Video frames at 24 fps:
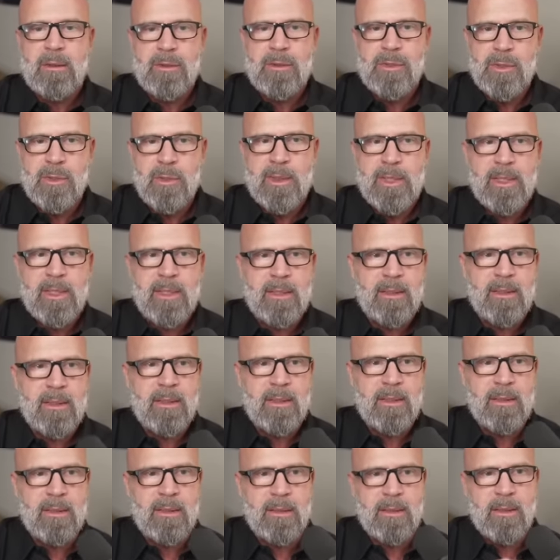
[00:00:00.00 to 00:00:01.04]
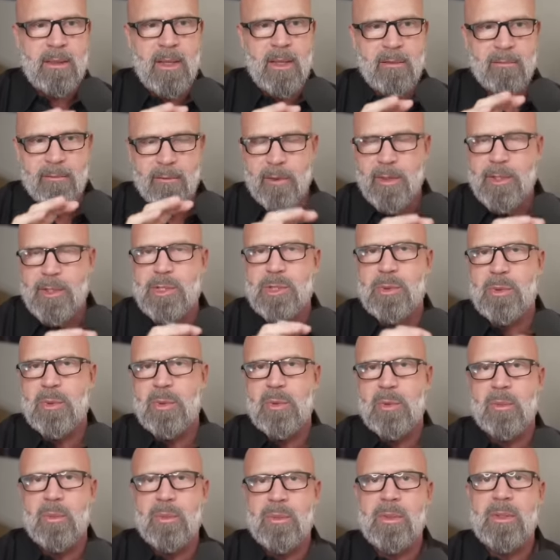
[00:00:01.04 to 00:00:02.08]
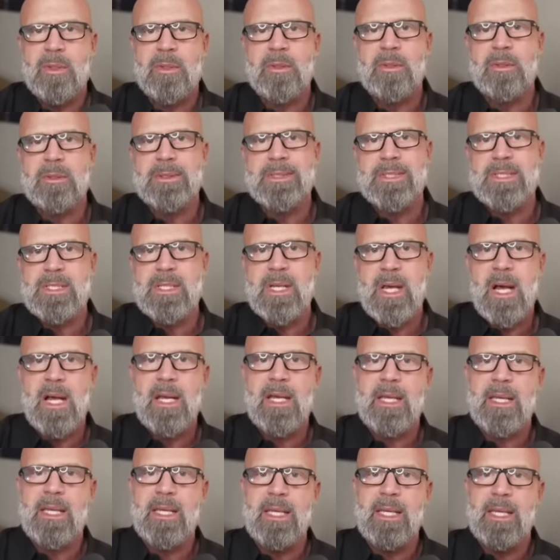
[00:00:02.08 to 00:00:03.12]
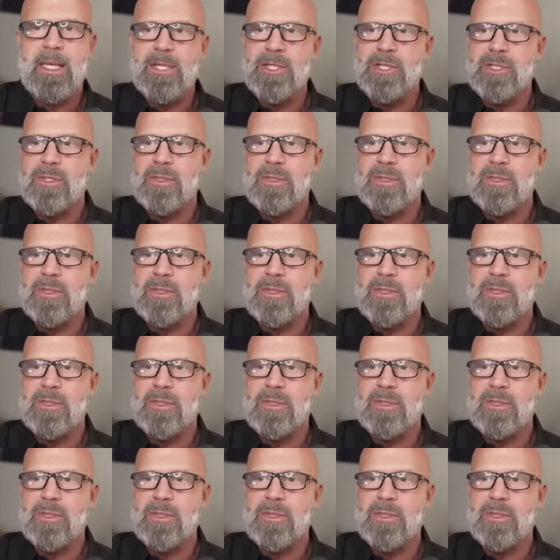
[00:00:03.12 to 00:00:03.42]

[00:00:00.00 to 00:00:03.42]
doing it in a virtual world is not going to get